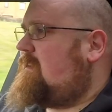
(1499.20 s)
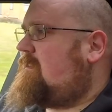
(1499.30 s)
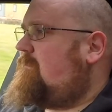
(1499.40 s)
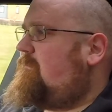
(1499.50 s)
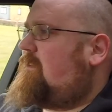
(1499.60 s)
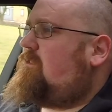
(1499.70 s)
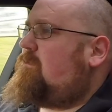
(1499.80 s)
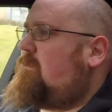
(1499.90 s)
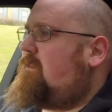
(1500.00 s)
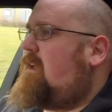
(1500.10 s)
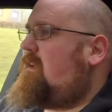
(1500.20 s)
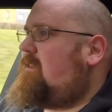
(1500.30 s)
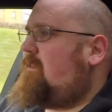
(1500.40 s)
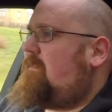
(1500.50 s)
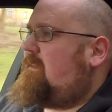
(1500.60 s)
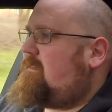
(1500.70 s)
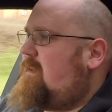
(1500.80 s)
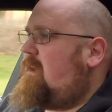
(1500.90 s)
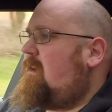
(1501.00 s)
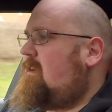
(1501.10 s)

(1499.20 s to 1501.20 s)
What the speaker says: conventional tyres on this car.